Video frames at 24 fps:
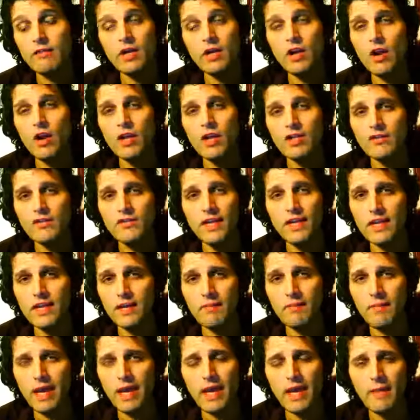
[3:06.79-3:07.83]
irregardless if
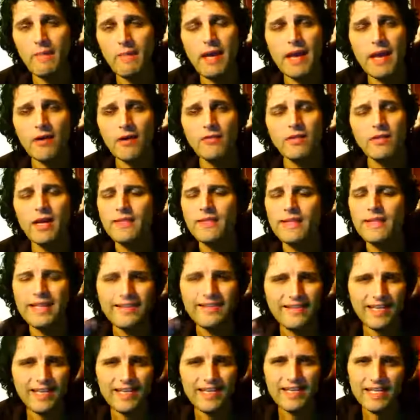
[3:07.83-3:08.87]
they can pay it back or
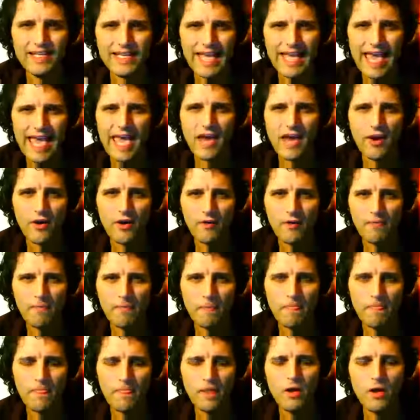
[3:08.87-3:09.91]
not. They didn't
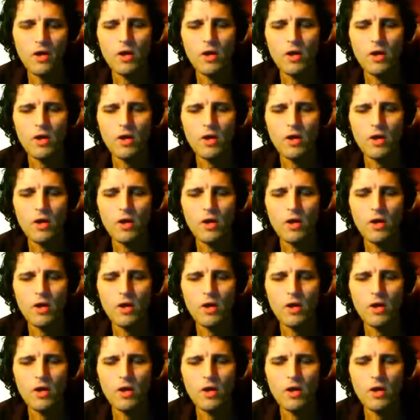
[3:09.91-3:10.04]
care.